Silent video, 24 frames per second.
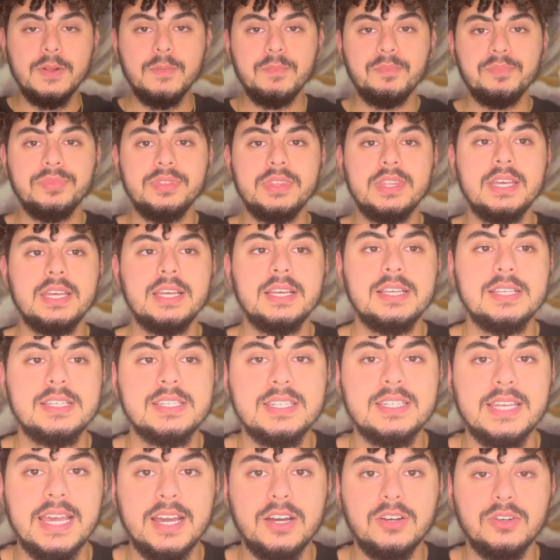the
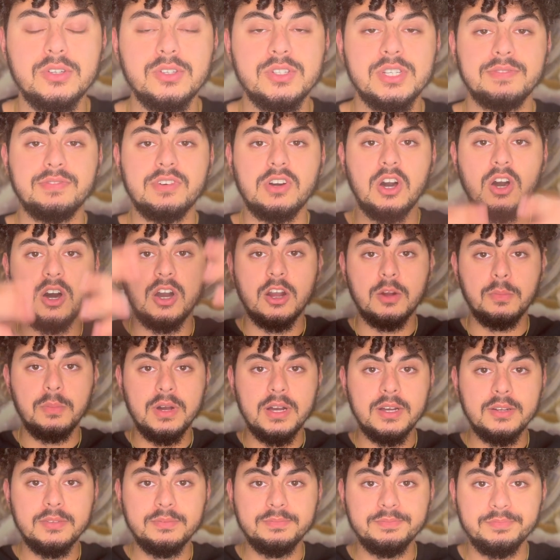cycles of
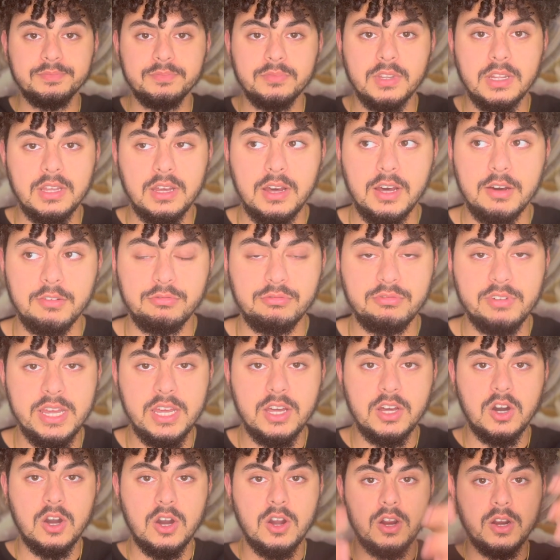karma, of
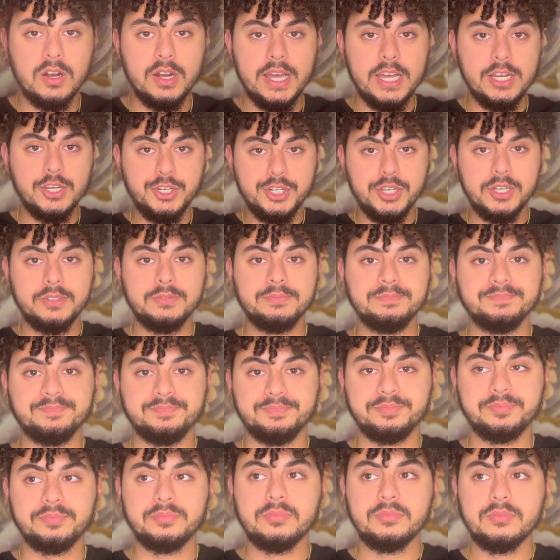reincarnation,
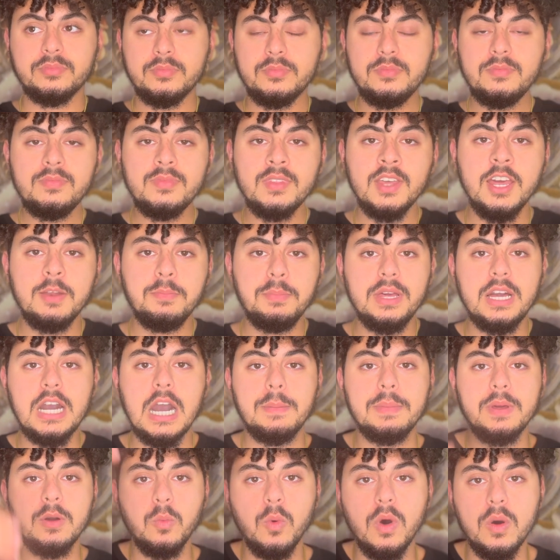and
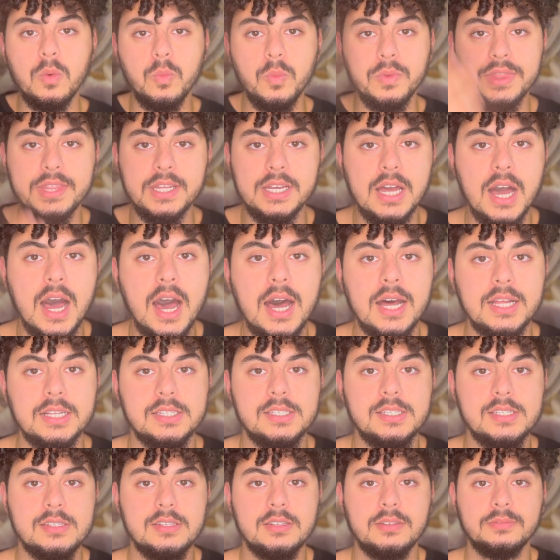becoming one with the
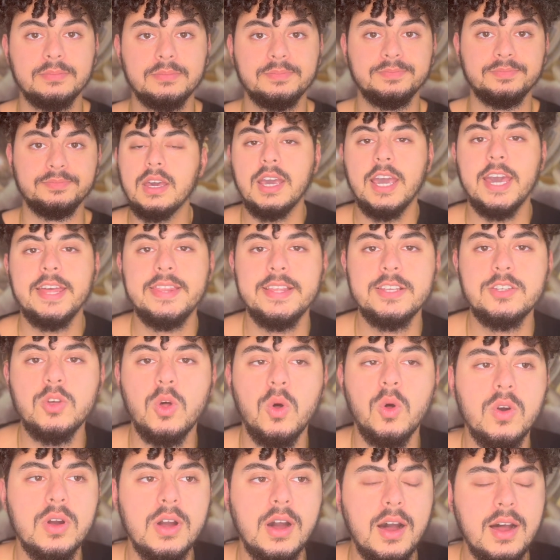gods. And this
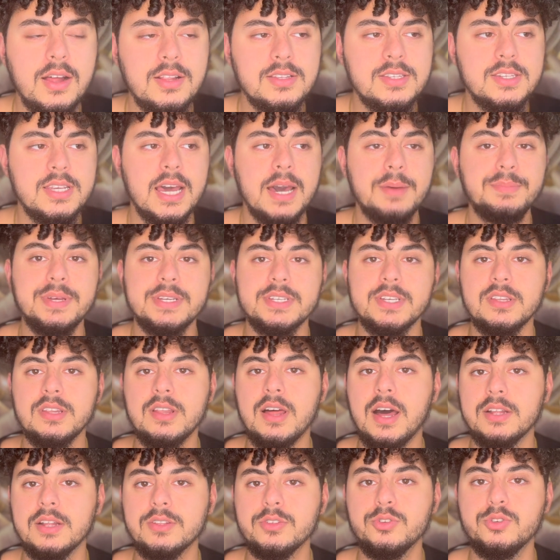whole concept has a
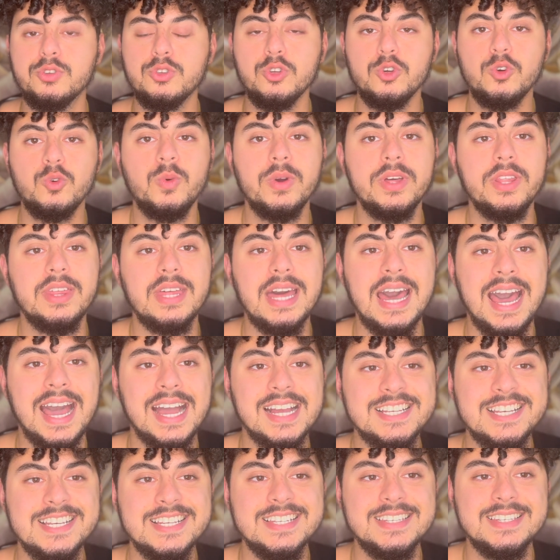lot to do with
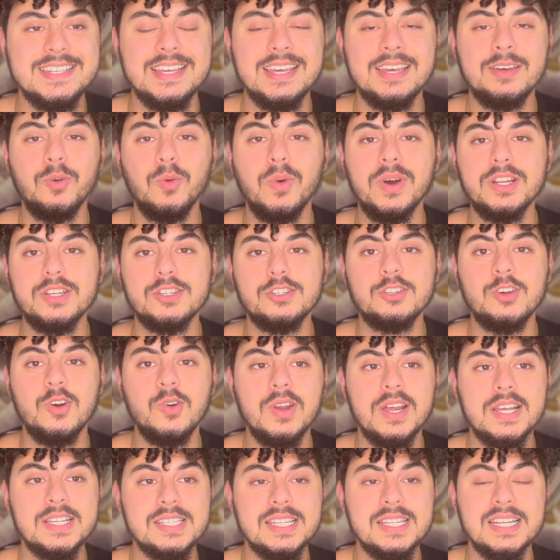accessing what is known
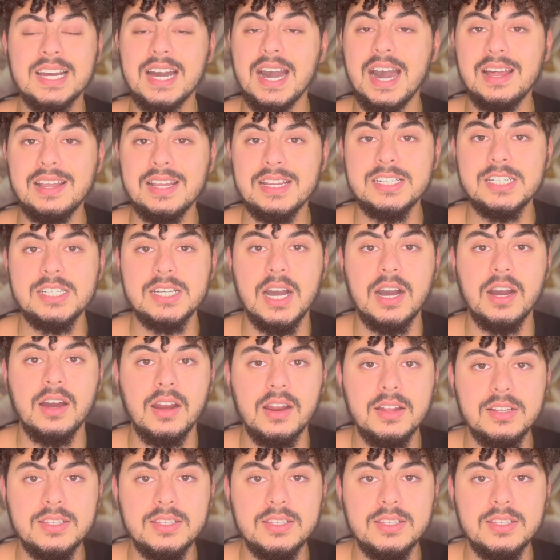as the Kalachakra